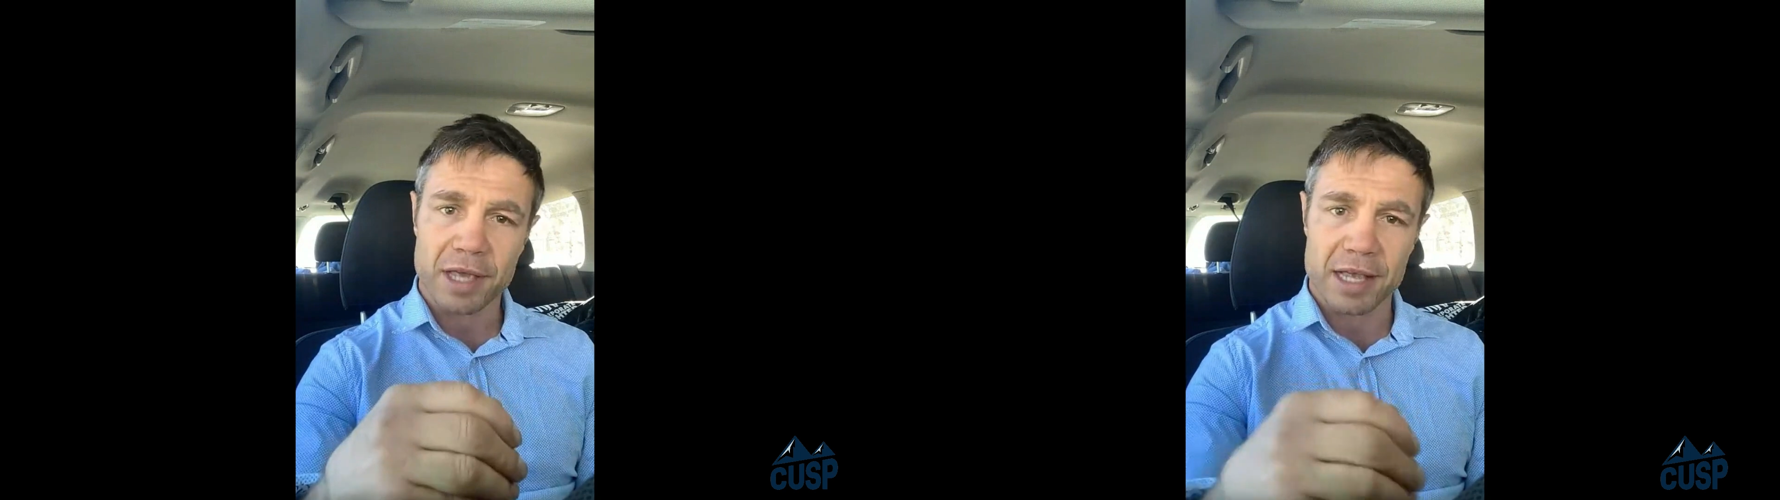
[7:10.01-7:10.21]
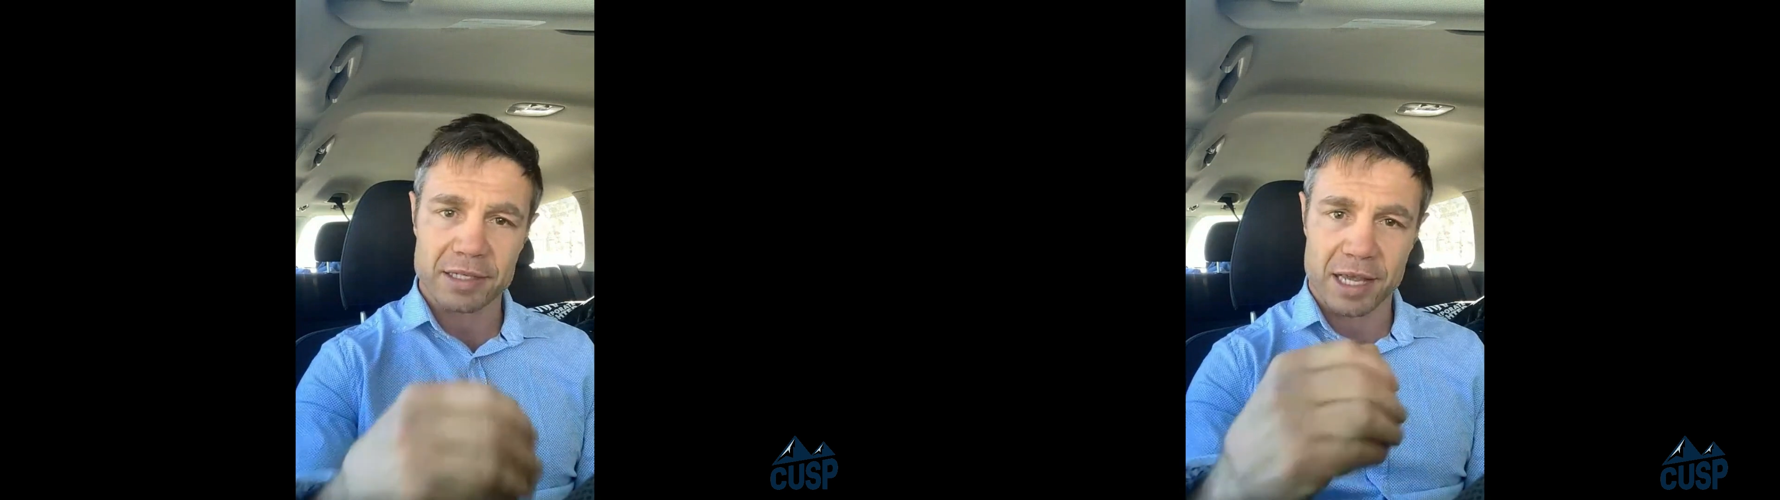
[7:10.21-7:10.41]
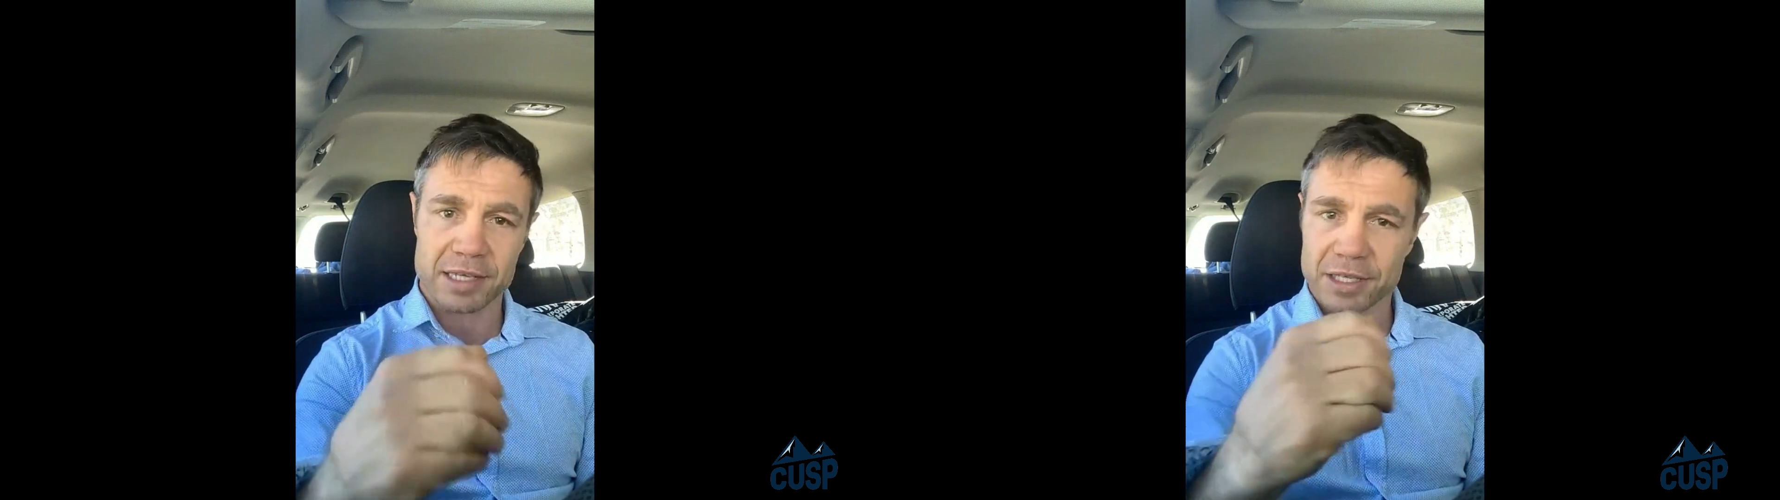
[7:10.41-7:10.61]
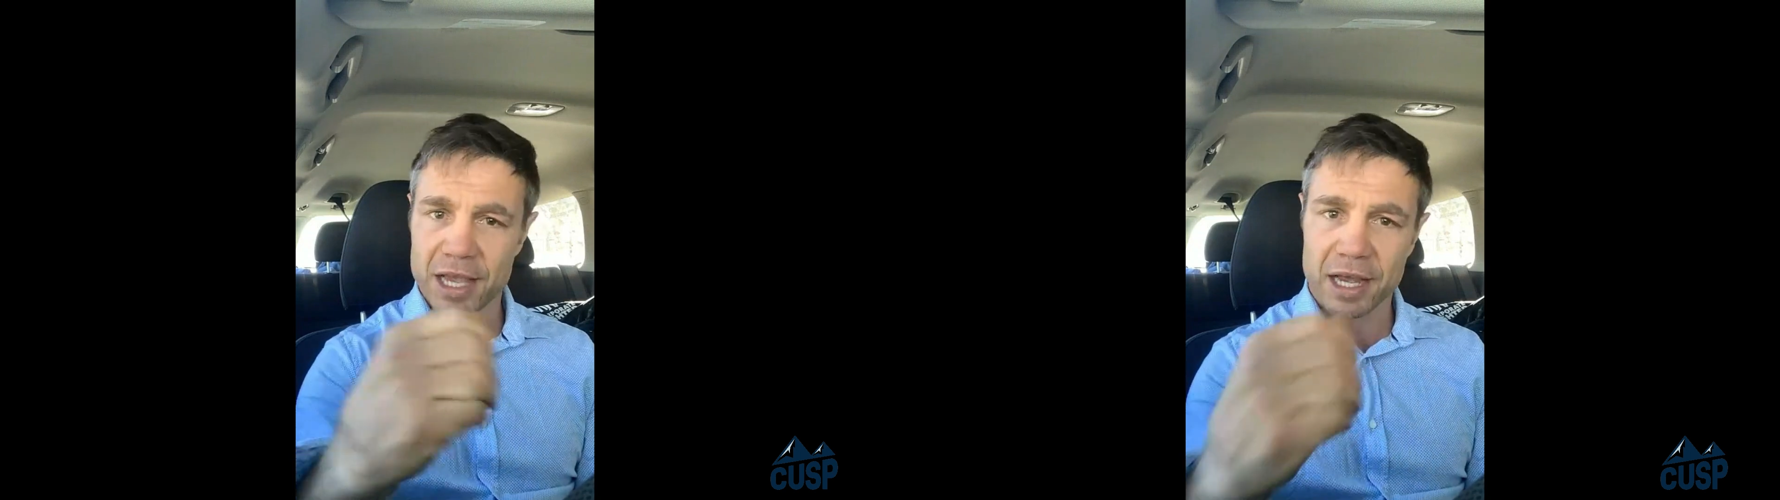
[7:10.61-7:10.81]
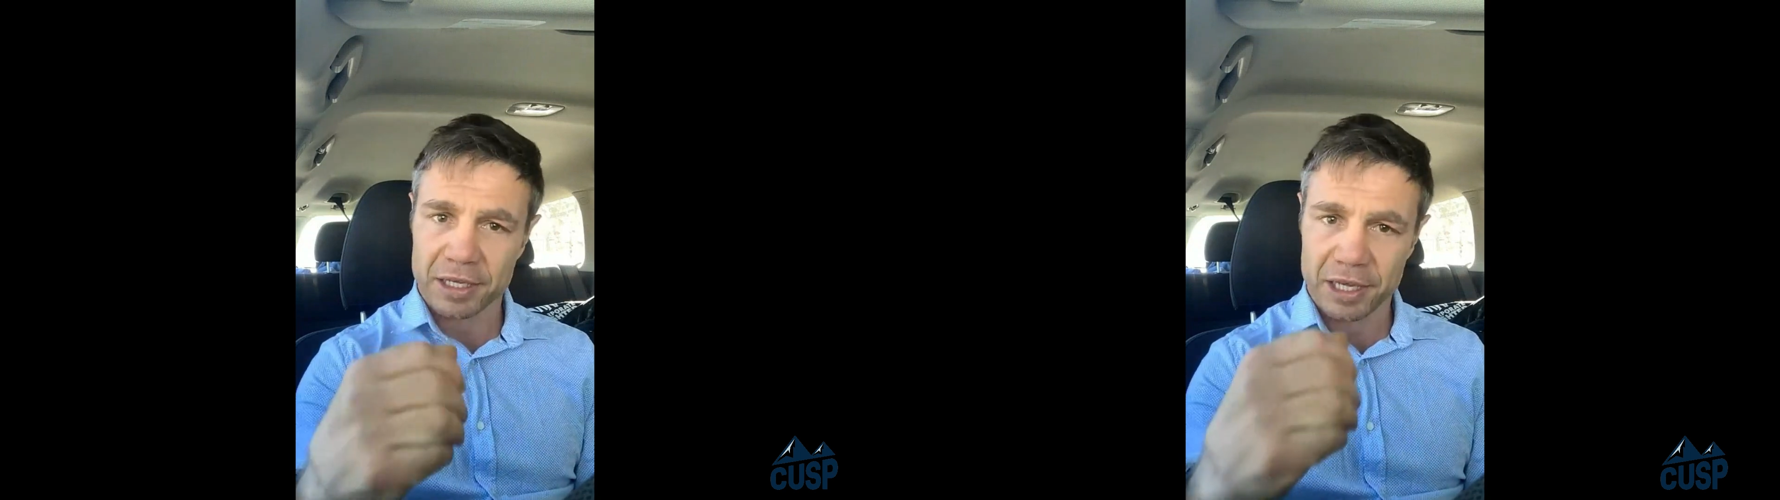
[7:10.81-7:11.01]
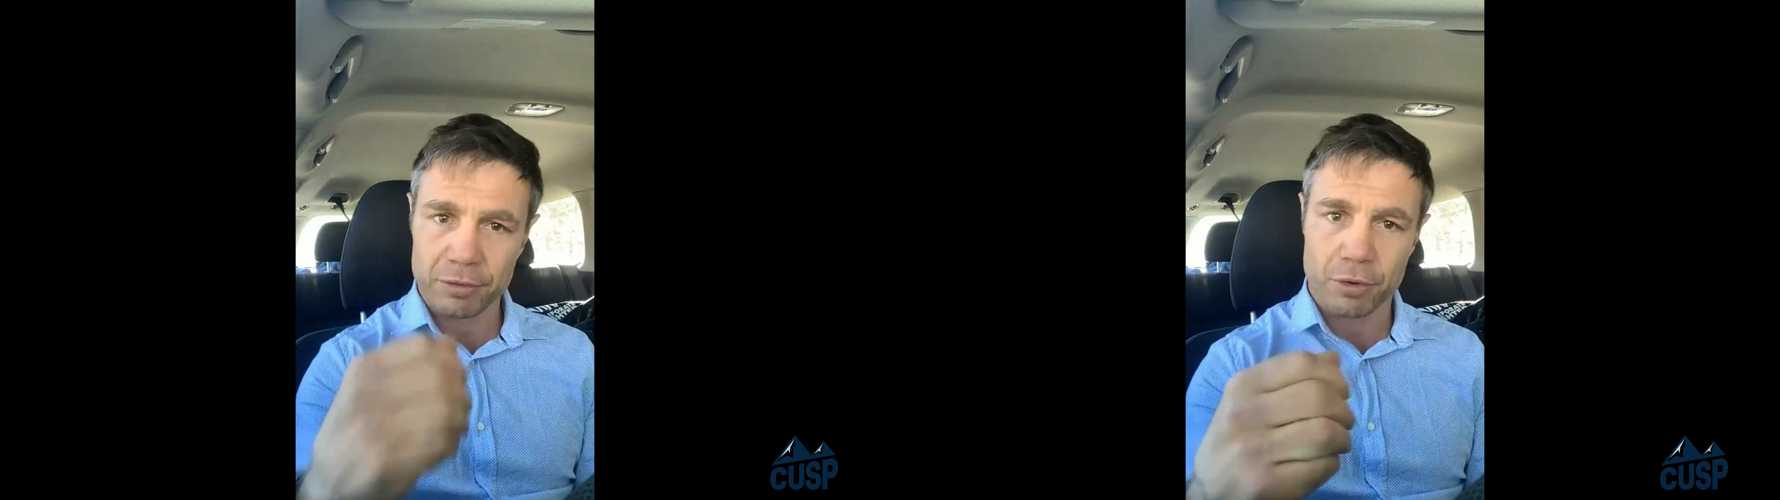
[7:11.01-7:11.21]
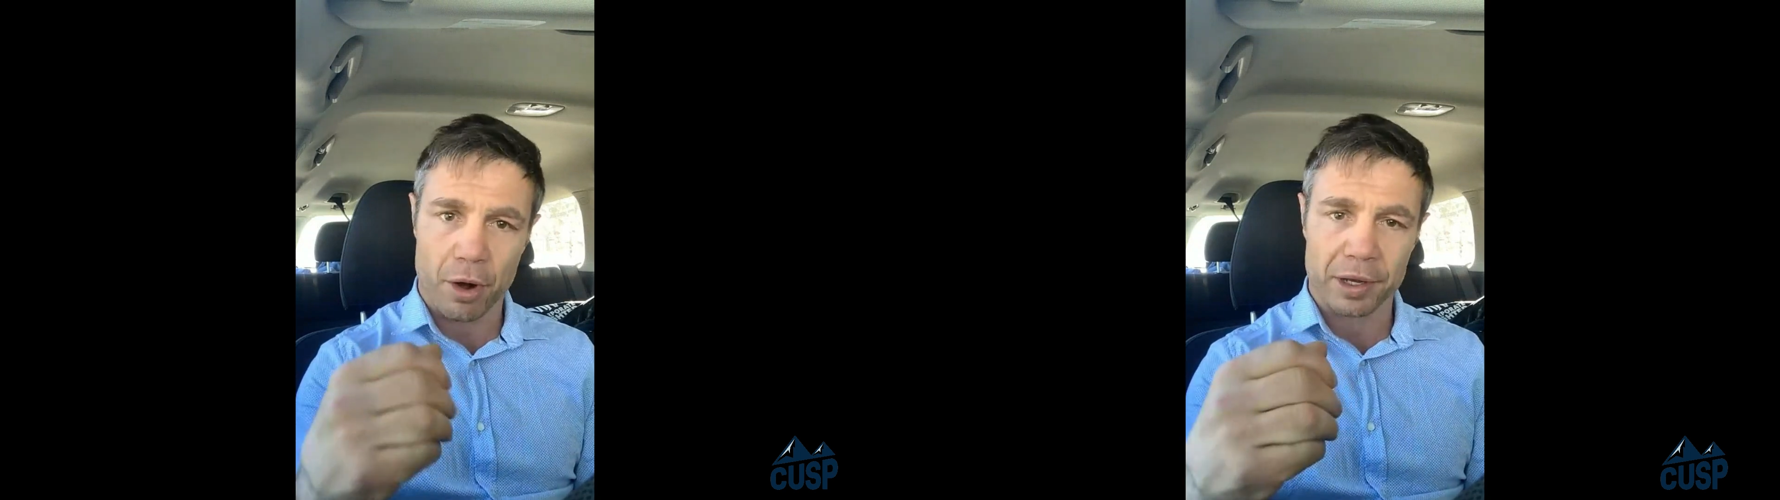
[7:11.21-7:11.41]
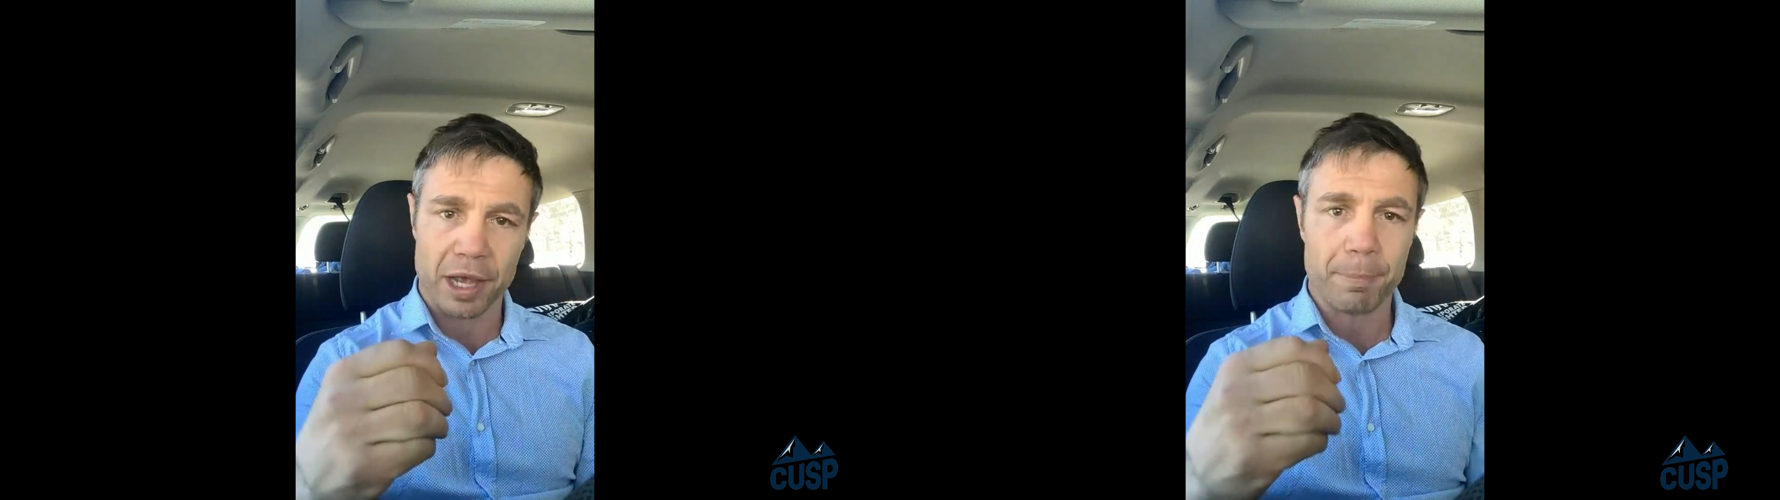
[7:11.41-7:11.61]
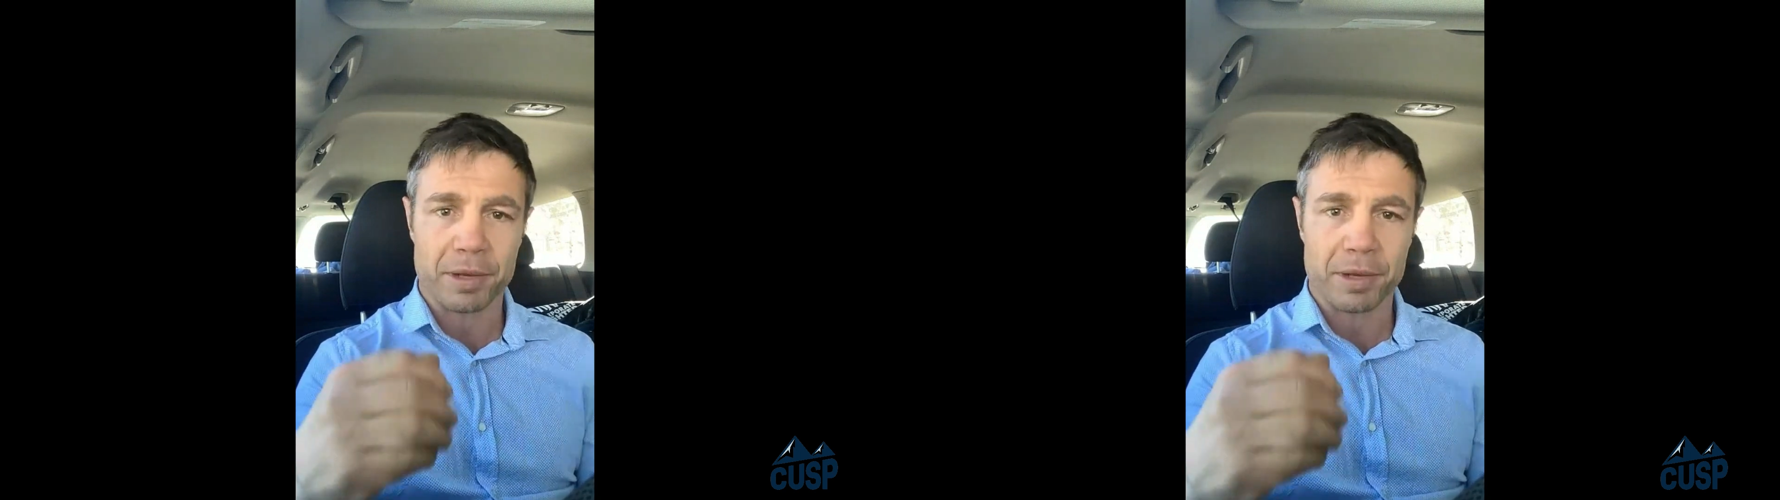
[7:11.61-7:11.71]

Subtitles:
as a young kid growing up.